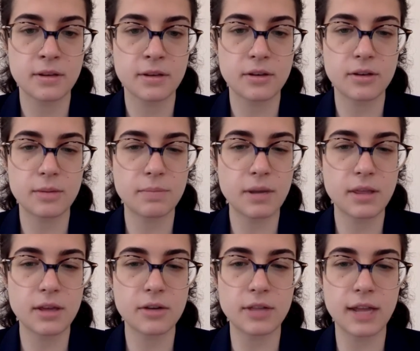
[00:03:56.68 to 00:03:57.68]
Could it be
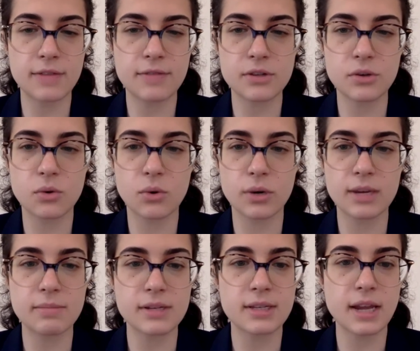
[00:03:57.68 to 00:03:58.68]
that your life is a quirky
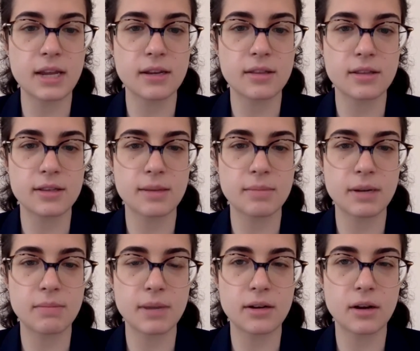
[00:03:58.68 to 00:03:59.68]
mistake that
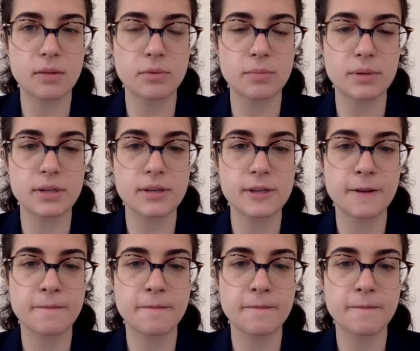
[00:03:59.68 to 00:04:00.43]
somebody made on purpose?